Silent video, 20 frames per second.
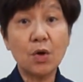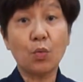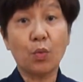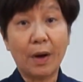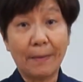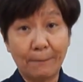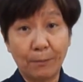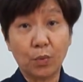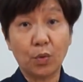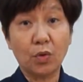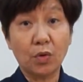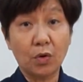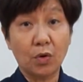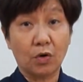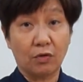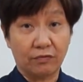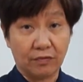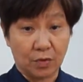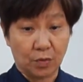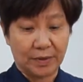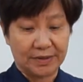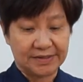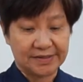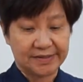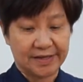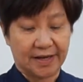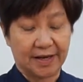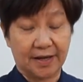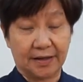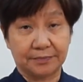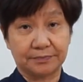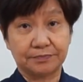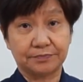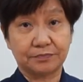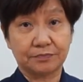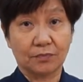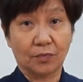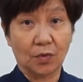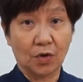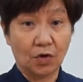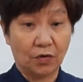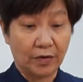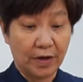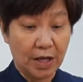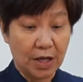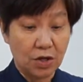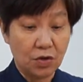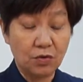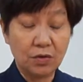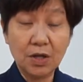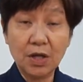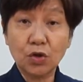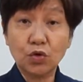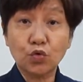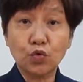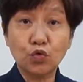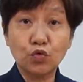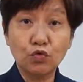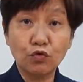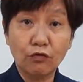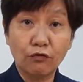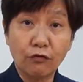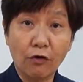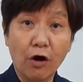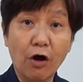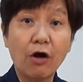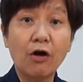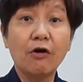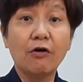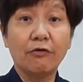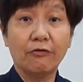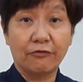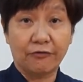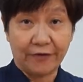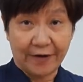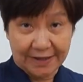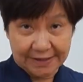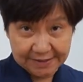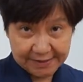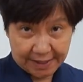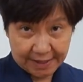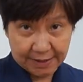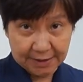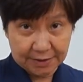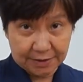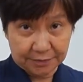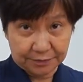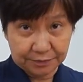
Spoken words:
1 blow over 1 second. Okay, you need to do for 5 cycles.